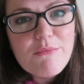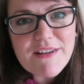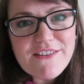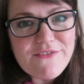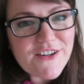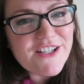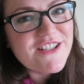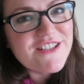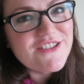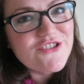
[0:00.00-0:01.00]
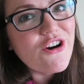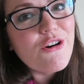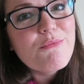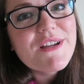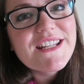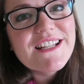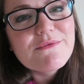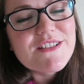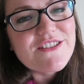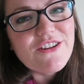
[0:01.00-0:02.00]
My first job in it
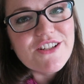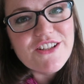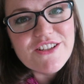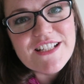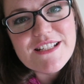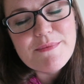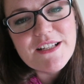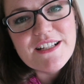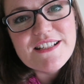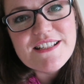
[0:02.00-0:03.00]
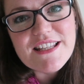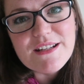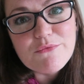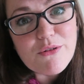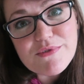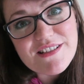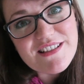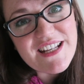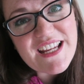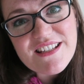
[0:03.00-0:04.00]
was not a good experience, then what was
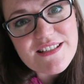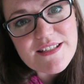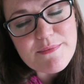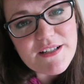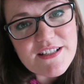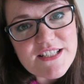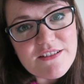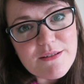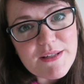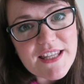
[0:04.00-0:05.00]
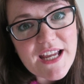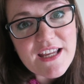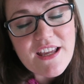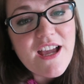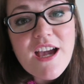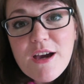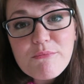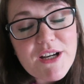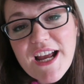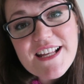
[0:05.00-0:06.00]
the next experience going to be like?
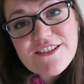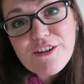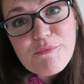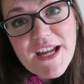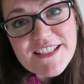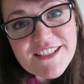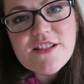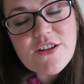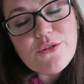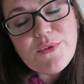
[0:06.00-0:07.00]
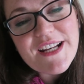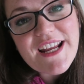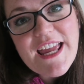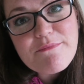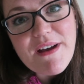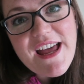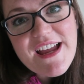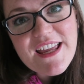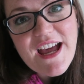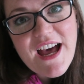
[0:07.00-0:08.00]
But it has got better. So when I came
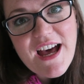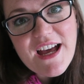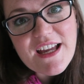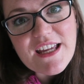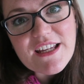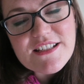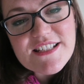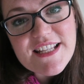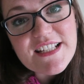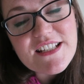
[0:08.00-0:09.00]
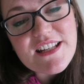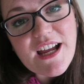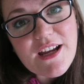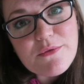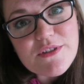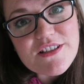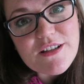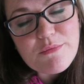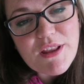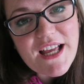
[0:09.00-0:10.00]
back, I decided that I would
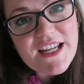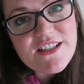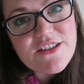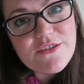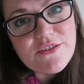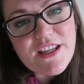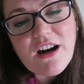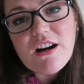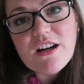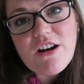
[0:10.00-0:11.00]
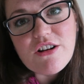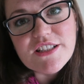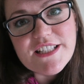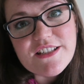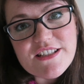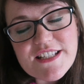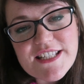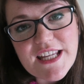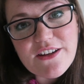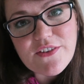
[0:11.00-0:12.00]
apply to the art college to
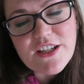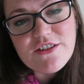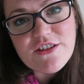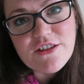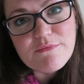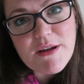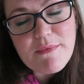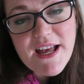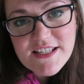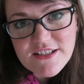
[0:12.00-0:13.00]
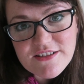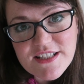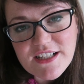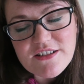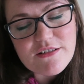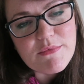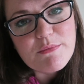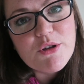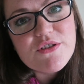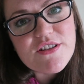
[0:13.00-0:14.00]
see if I could do my master's there, so my
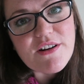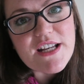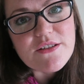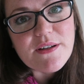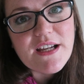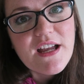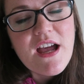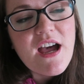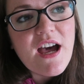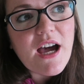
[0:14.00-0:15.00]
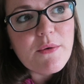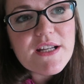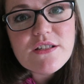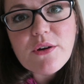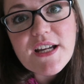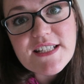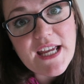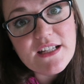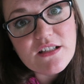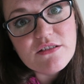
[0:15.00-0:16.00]
postgraduate. I went to quite a
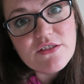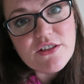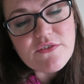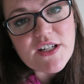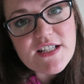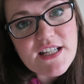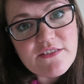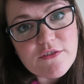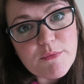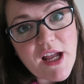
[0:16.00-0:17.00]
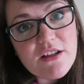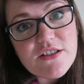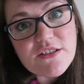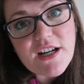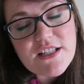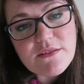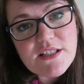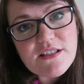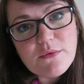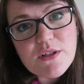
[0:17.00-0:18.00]
technical university for my
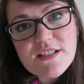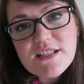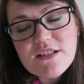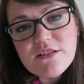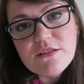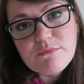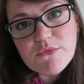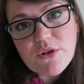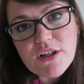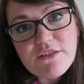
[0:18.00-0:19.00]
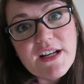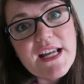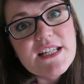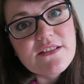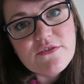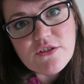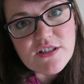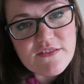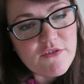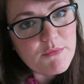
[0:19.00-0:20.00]
undergraduate, so I wanted to do a more creative
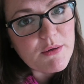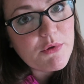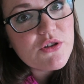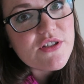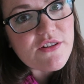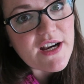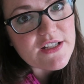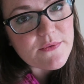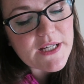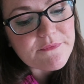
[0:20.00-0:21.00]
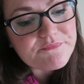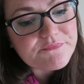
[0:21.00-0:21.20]
course for my postgraduate.